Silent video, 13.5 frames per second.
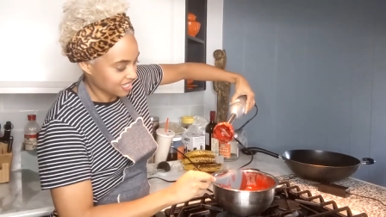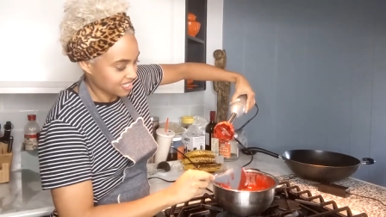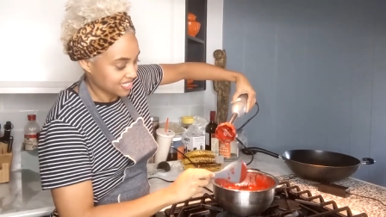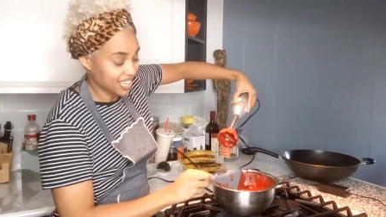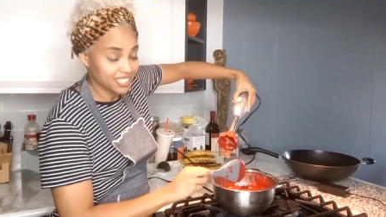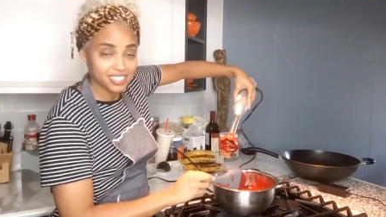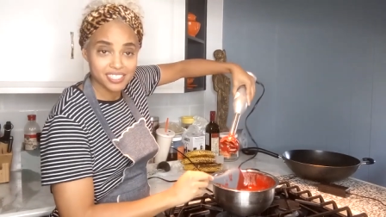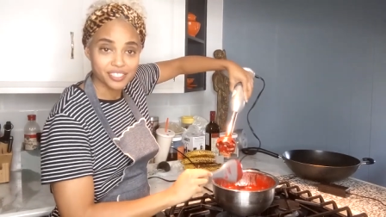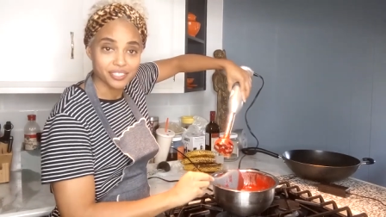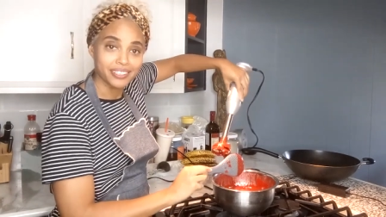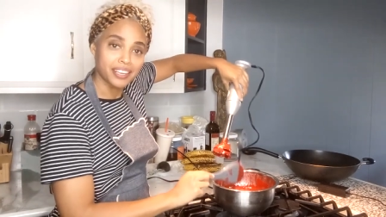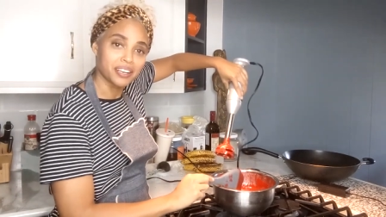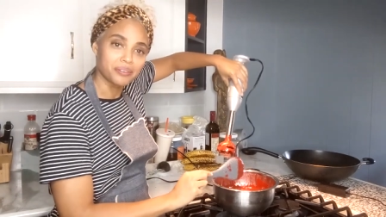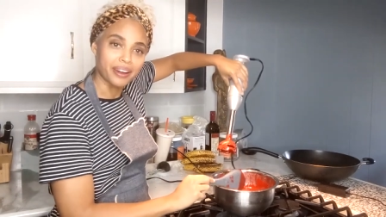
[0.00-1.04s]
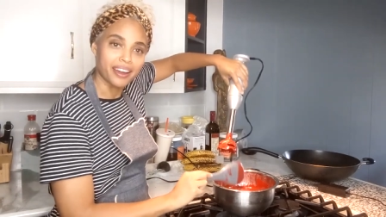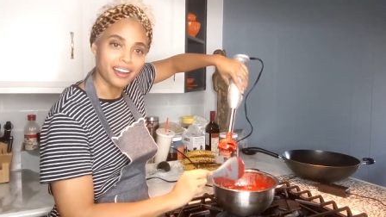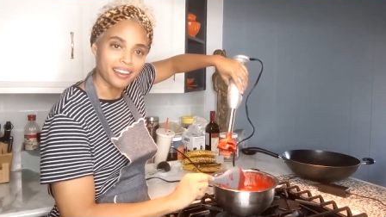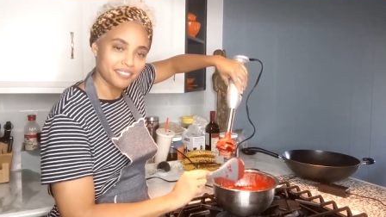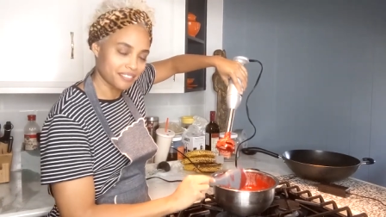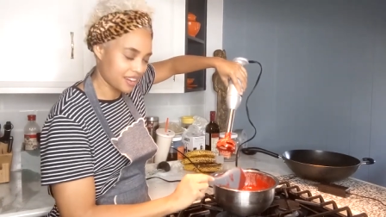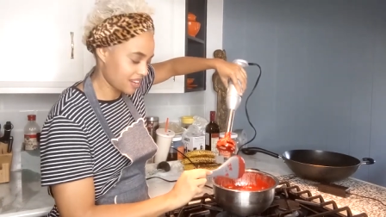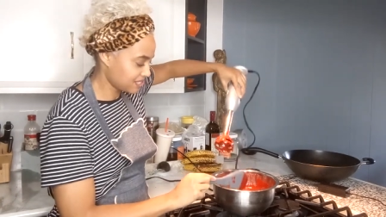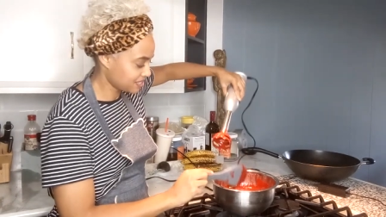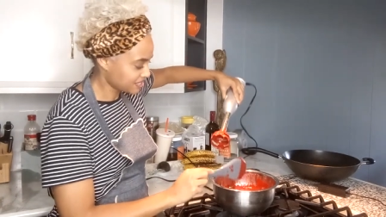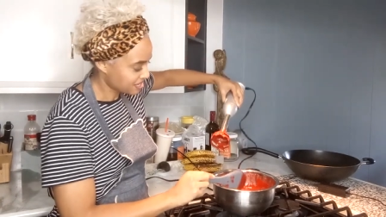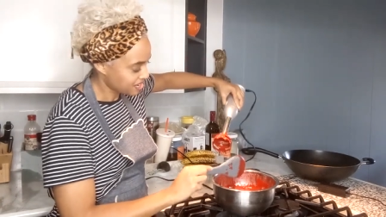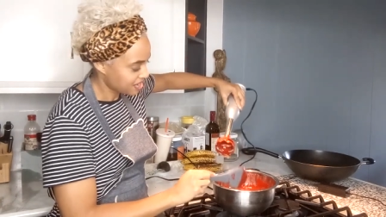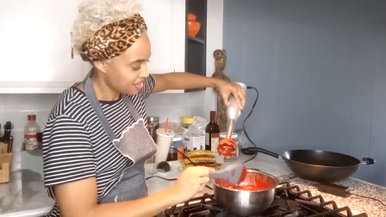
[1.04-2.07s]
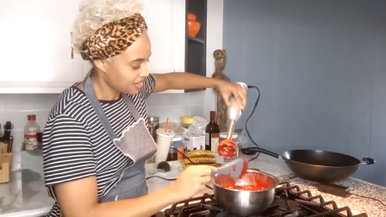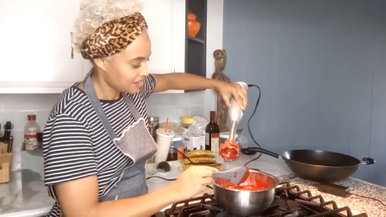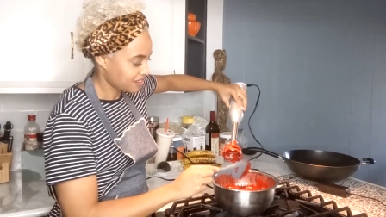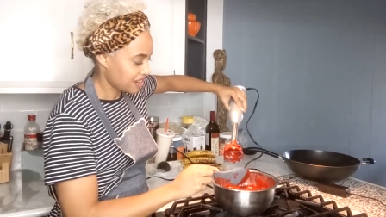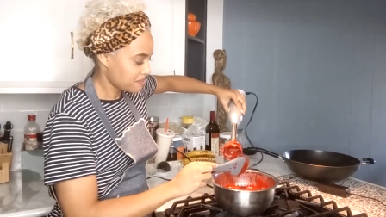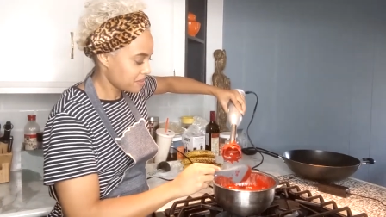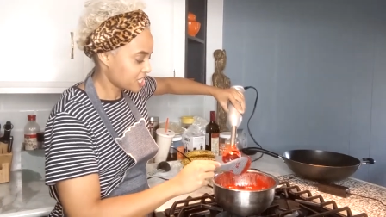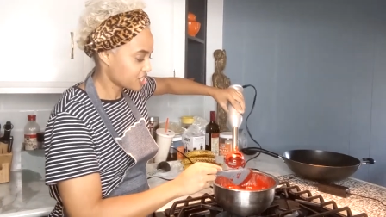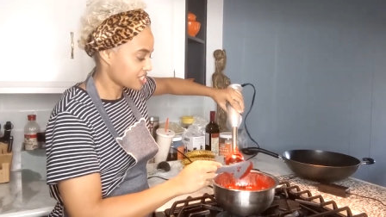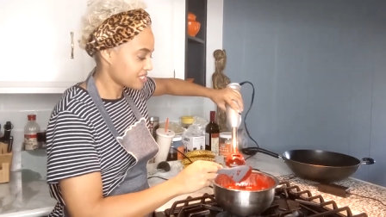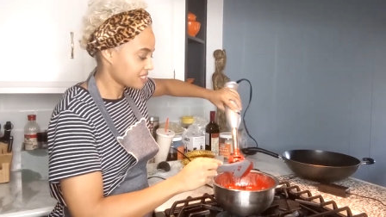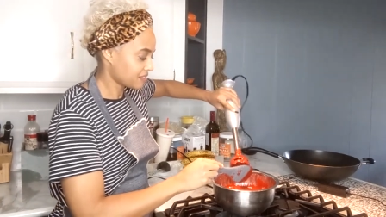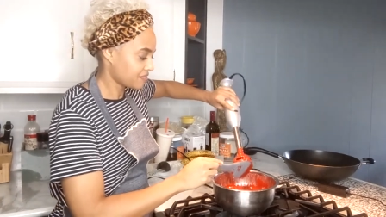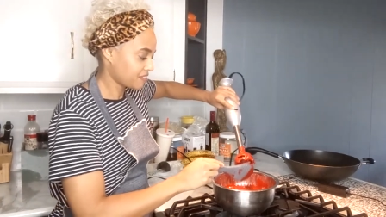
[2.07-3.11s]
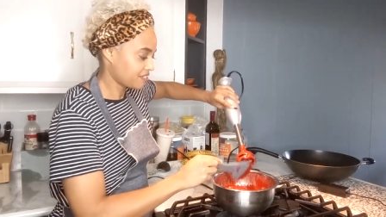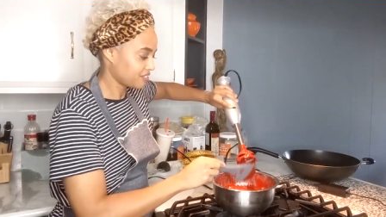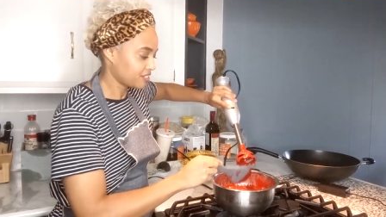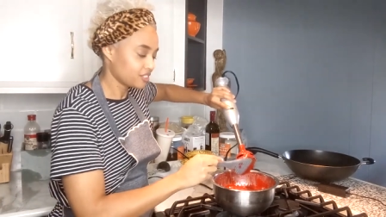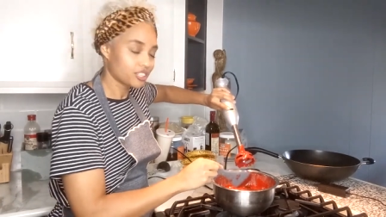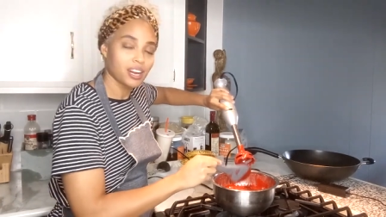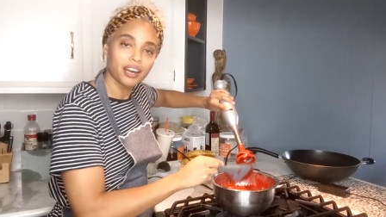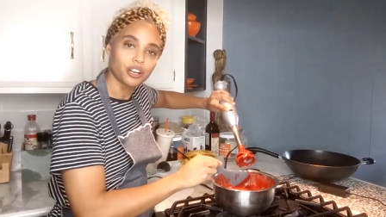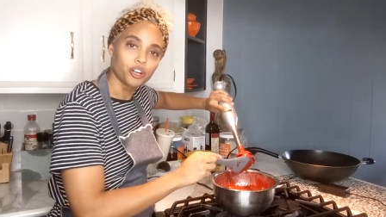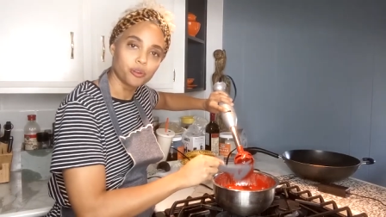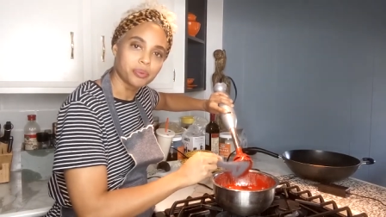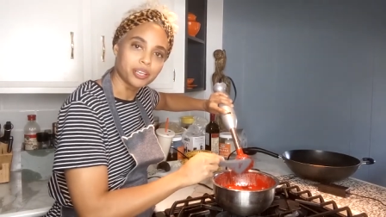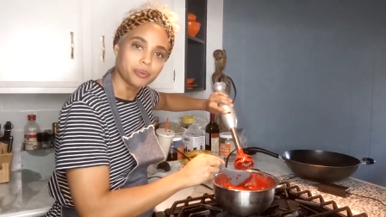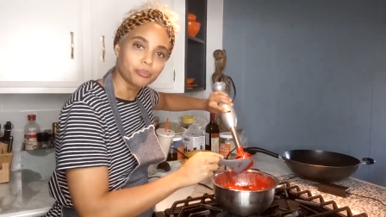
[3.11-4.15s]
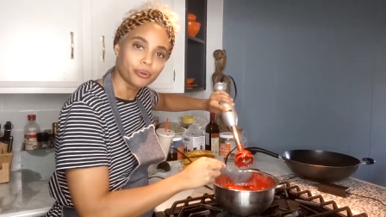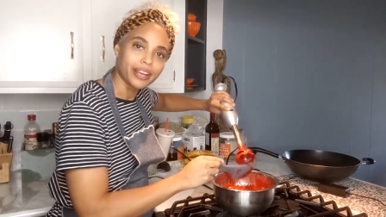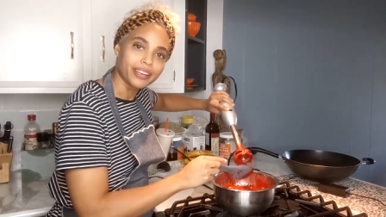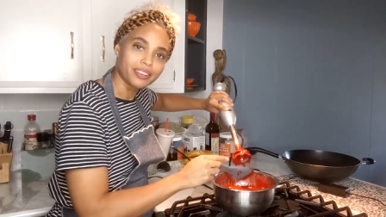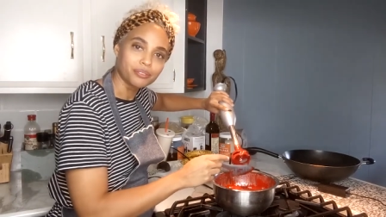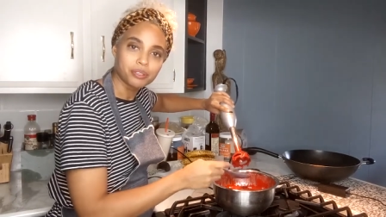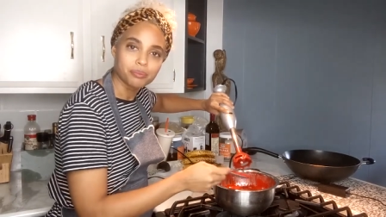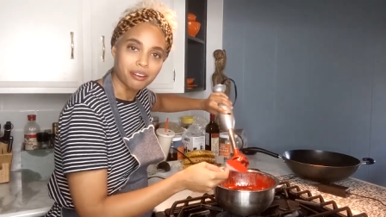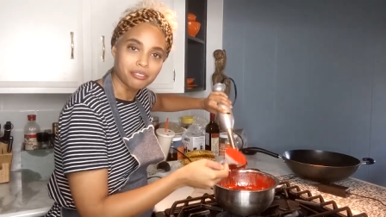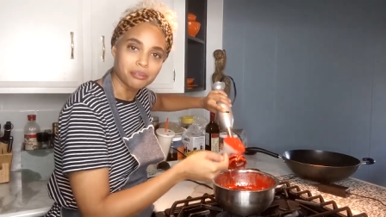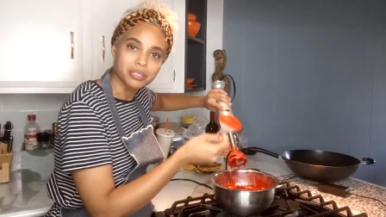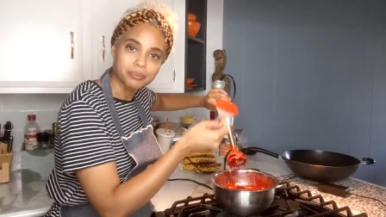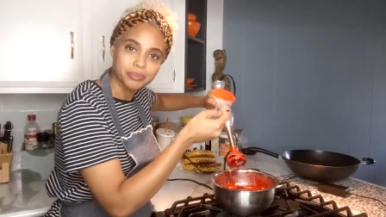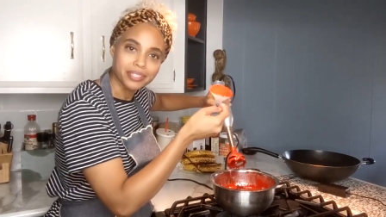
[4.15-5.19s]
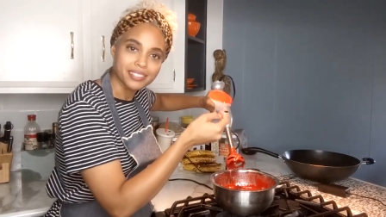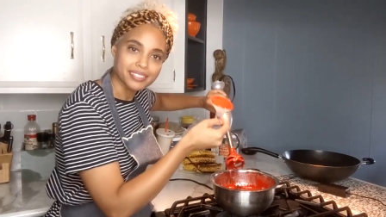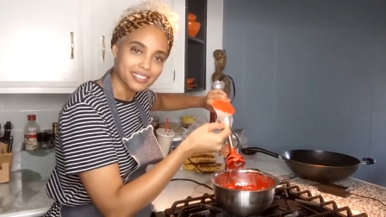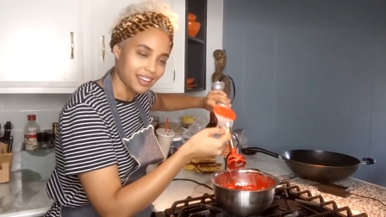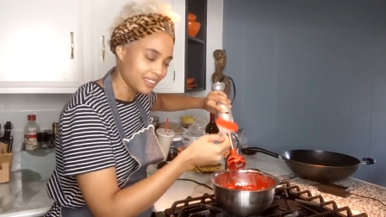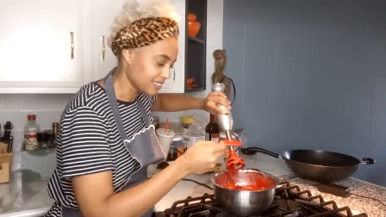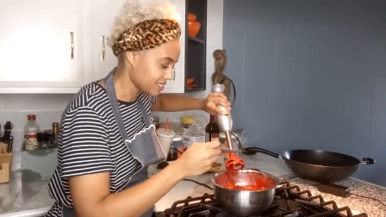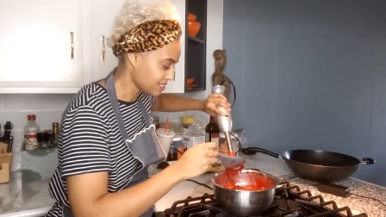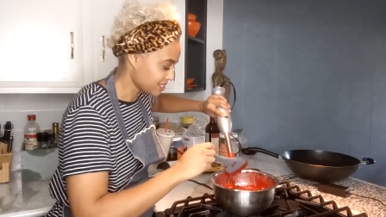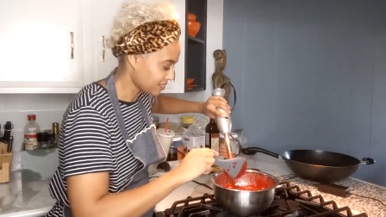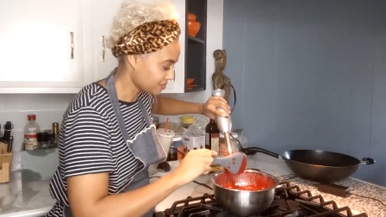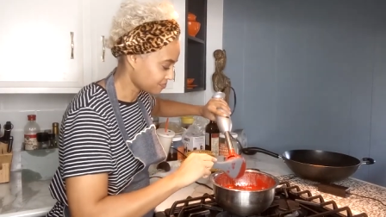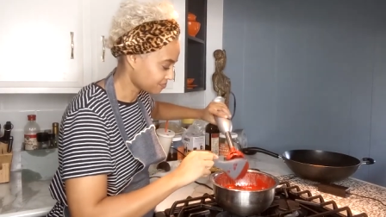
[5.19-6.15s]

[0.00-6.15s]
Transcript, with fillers: Color's good anyway. If I if I imagined if you cut open a brain, it would probably be this color, so.